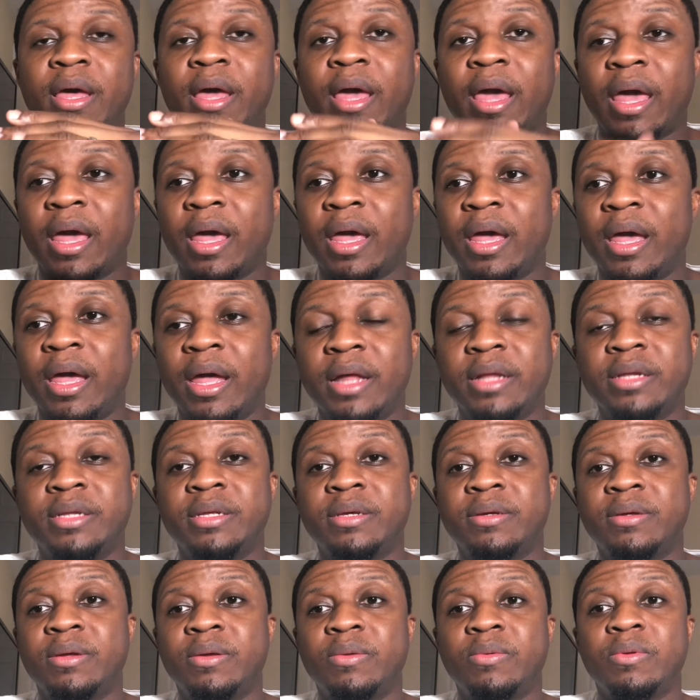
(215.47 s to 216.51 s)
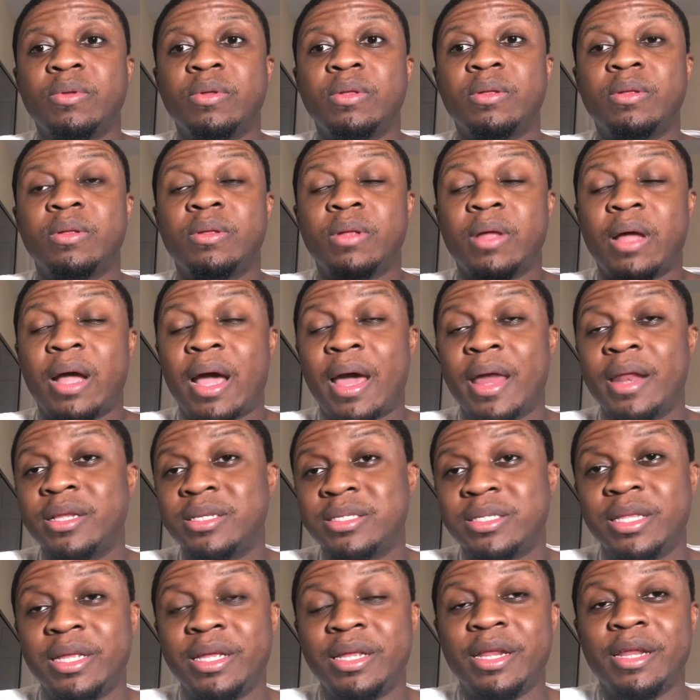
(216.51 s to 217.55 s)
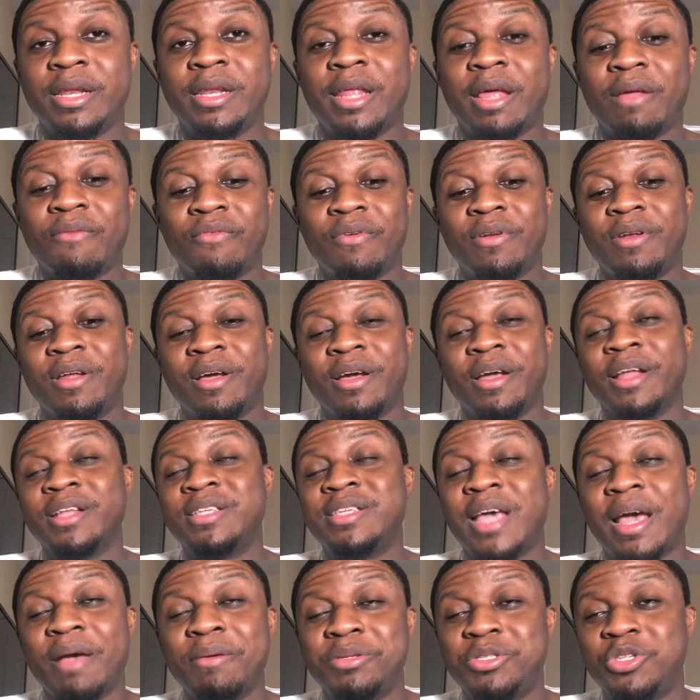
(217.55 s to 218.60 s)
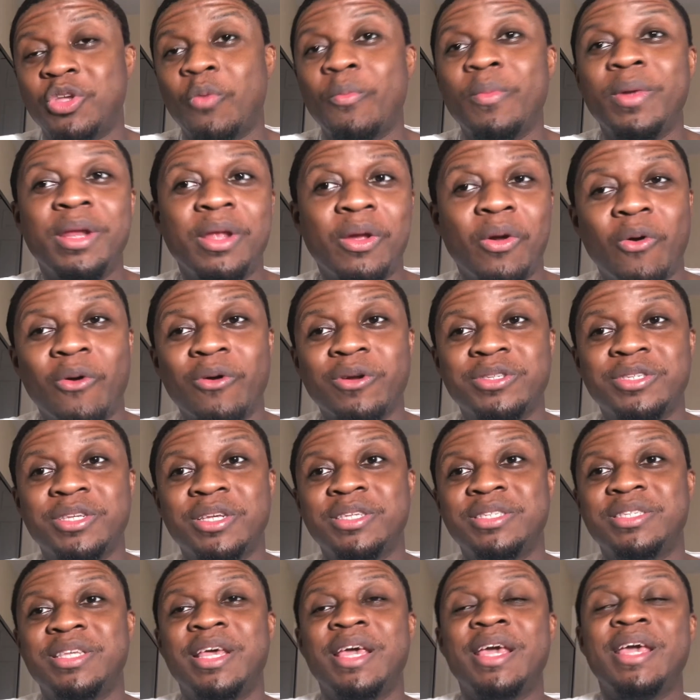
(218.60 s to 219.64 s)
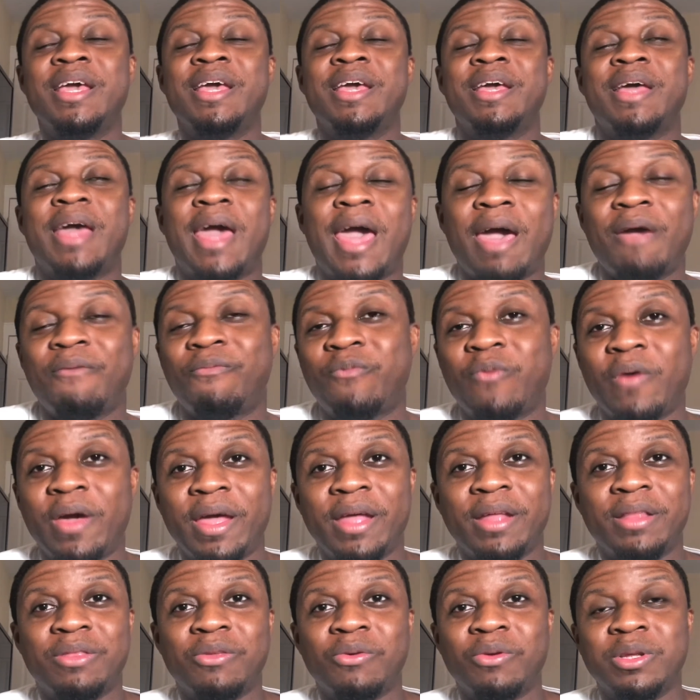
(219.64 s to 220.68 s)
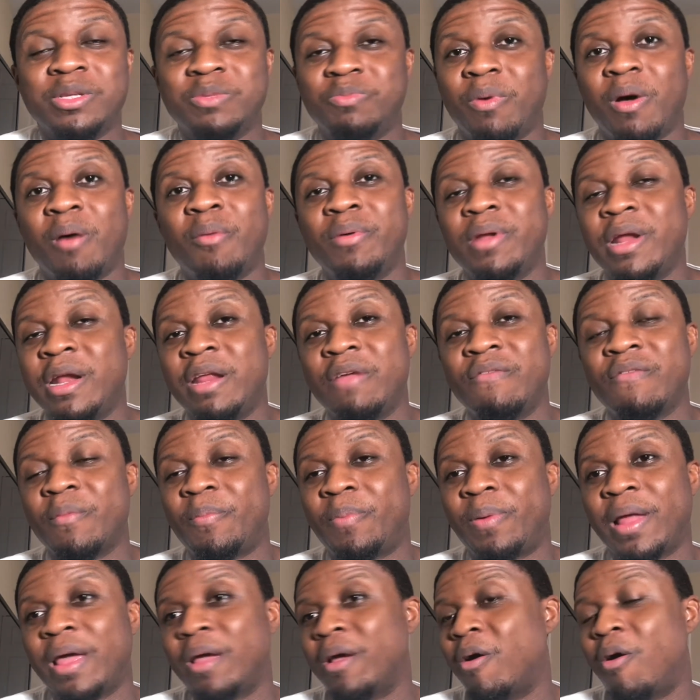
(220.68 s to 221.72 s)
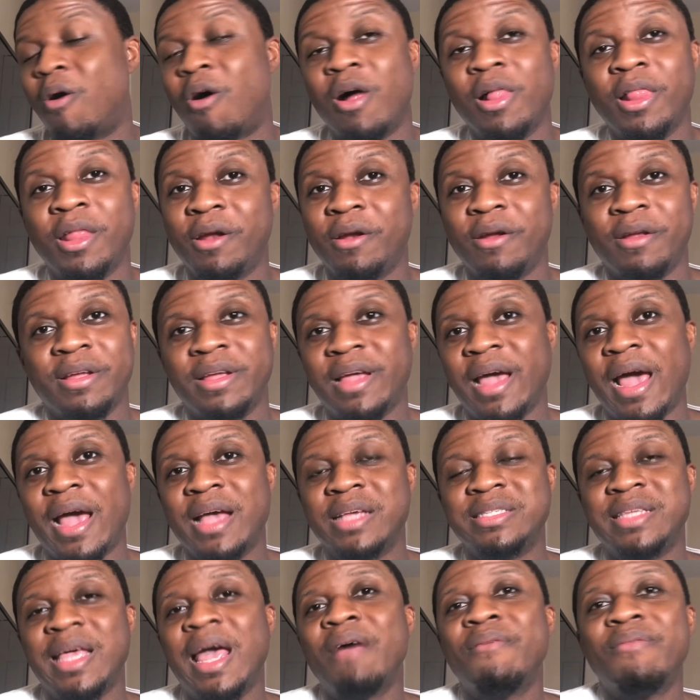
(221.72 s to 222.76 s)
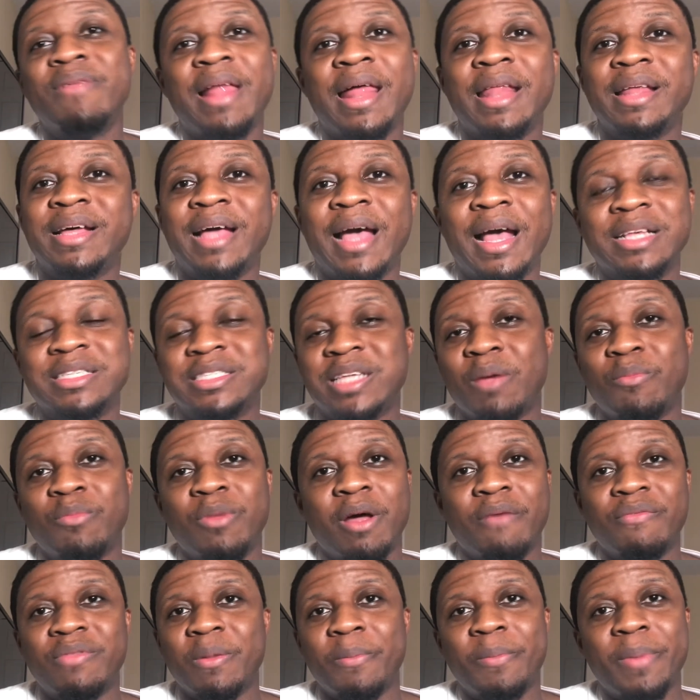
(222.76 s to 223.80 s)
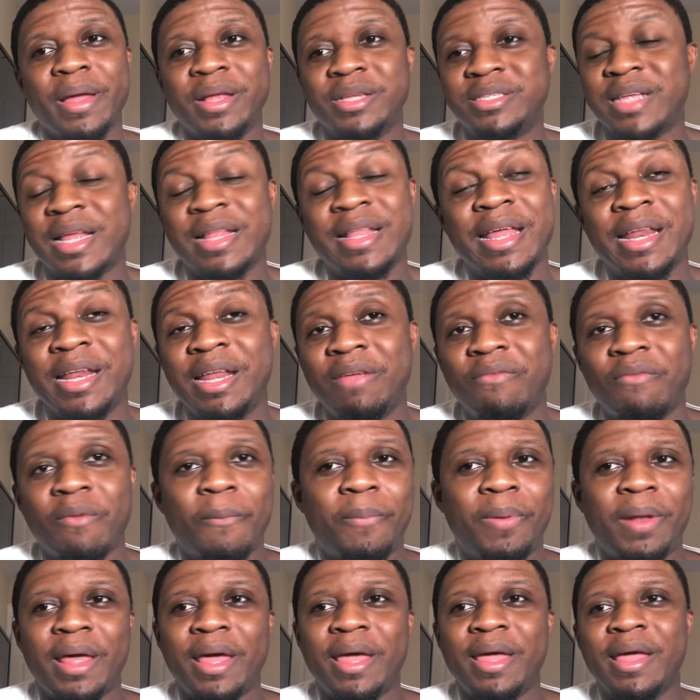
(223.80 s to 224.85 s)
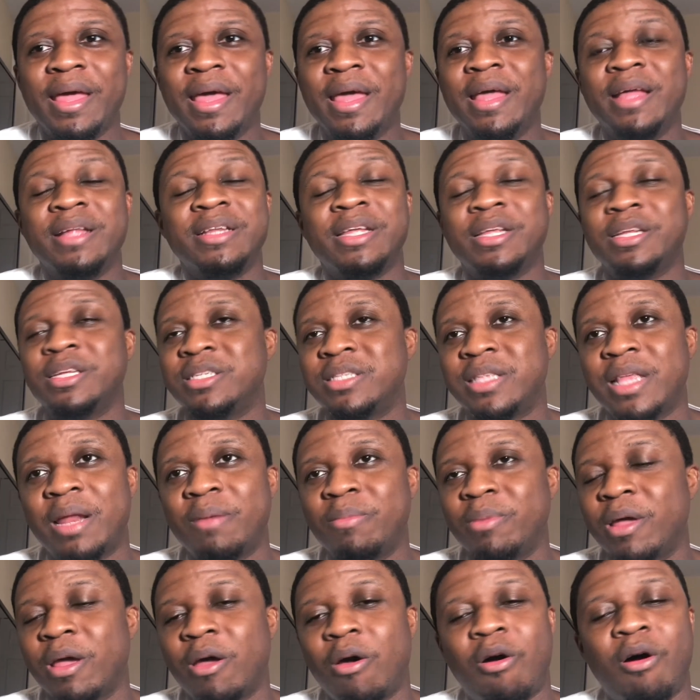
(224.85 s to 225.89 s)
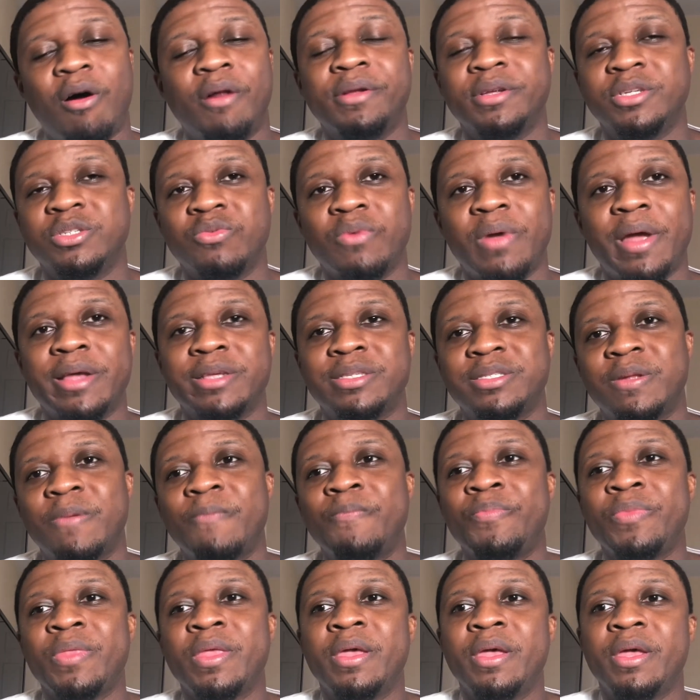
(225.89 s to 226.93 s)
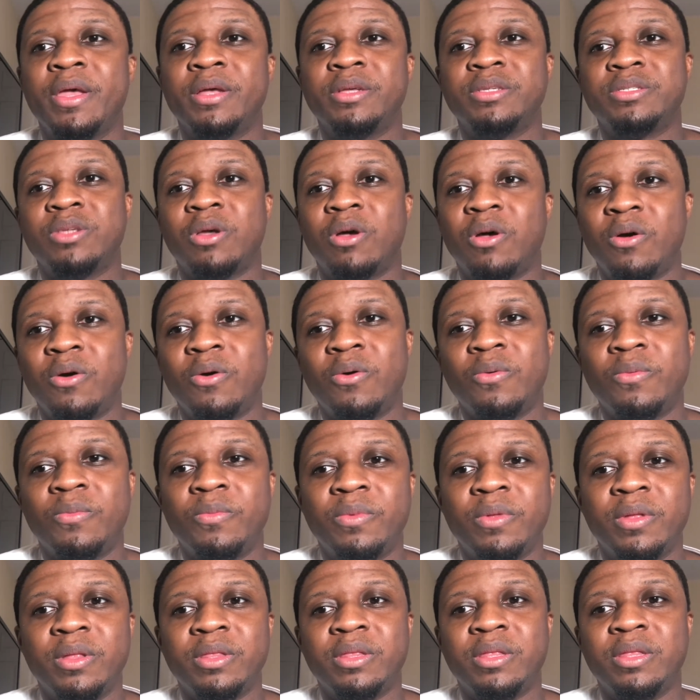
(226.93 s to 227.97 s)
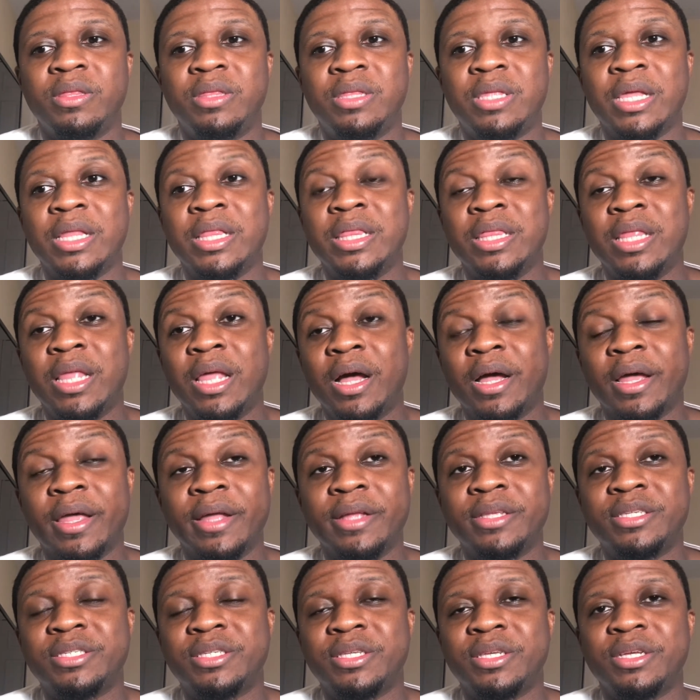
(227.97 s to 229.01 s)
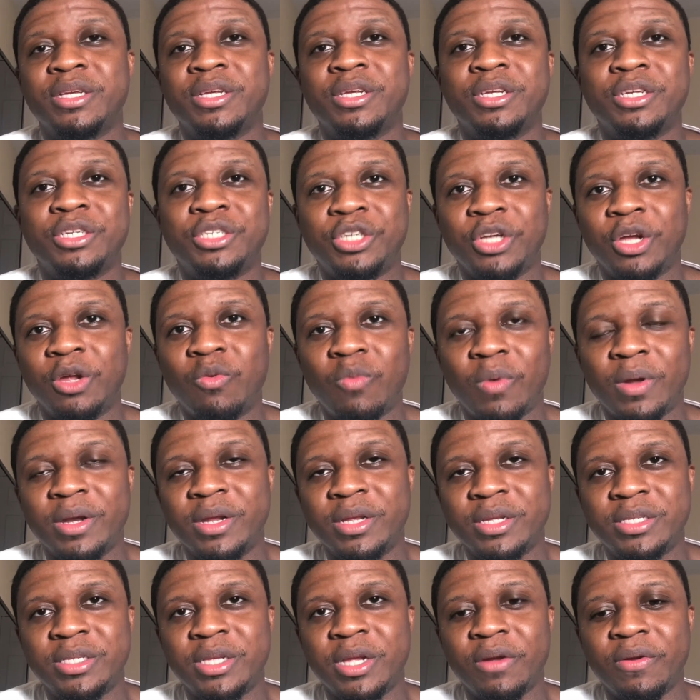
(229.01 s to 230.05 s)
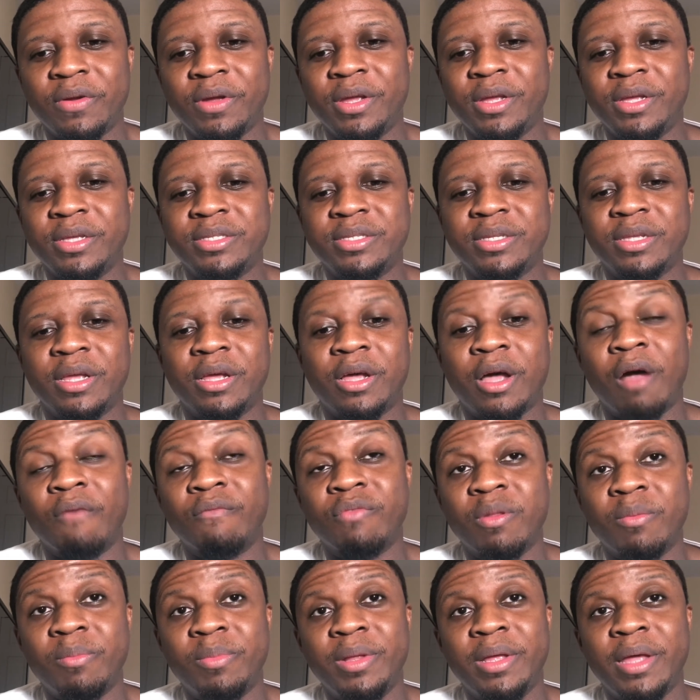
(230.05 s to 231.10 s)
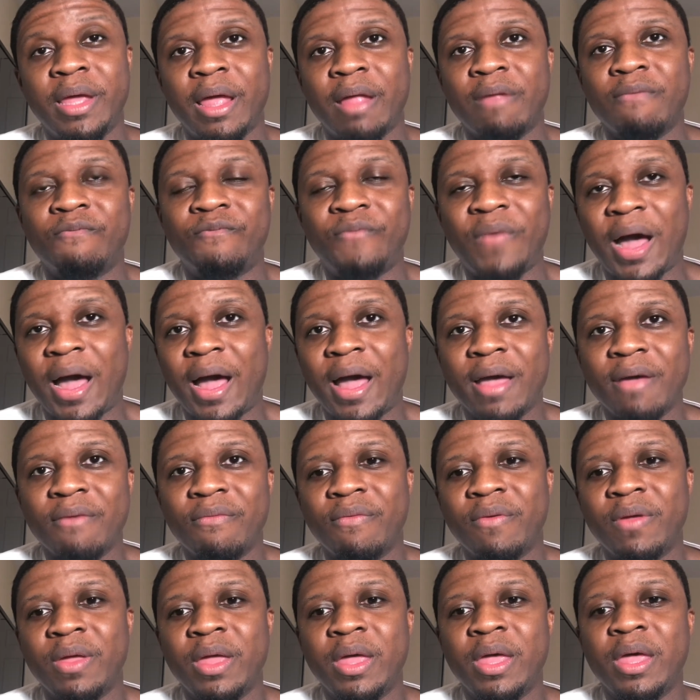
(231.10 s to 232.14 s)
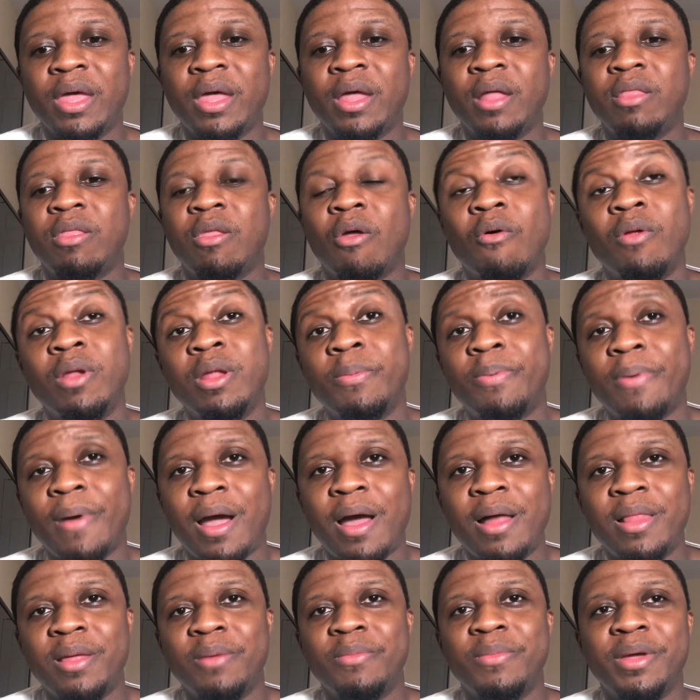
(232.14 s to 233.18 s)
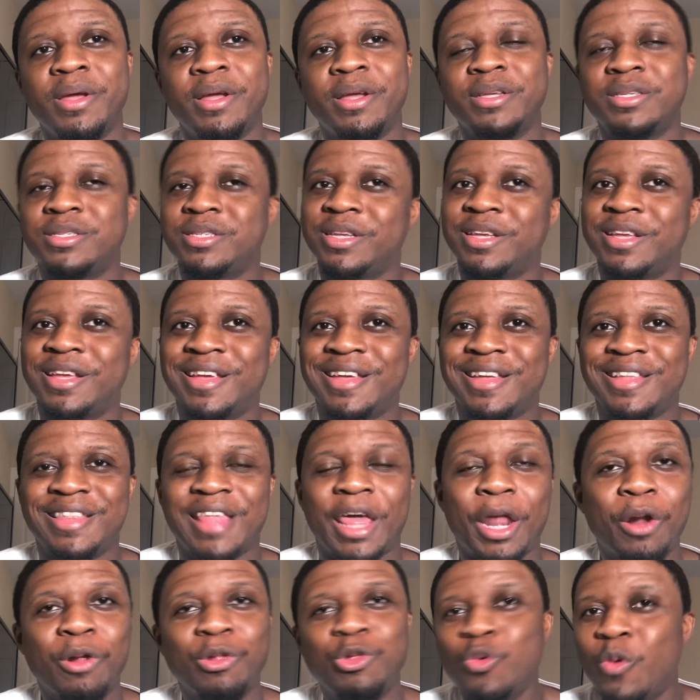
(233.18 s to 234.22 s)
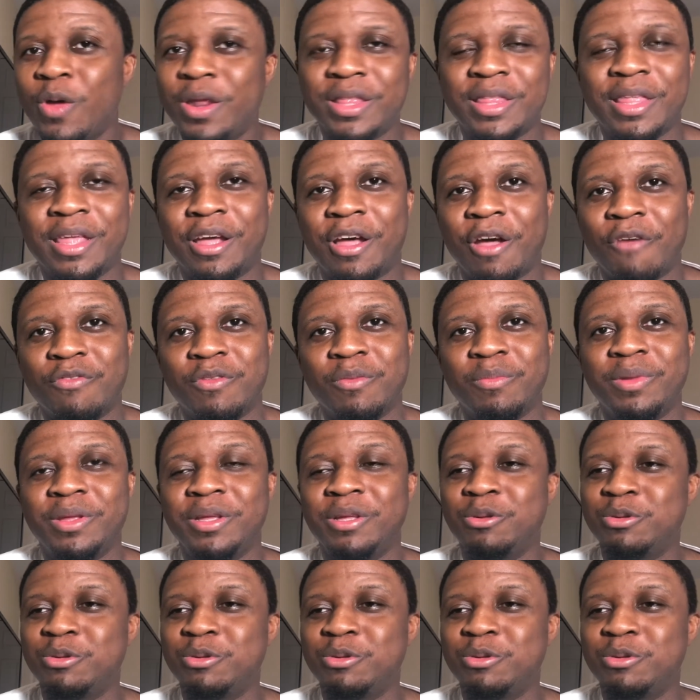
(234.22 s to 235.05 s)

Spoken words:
And honestly, the Denver Nuggets have so many horses. Halfway through this bubble, they didn't even play all of their guys. They have a lot of guys coming off the bench that didn't even play. They just let them get all this rest. So the Nuggets should win this series comfortably in five. The only problem is they don't do anything comfortably.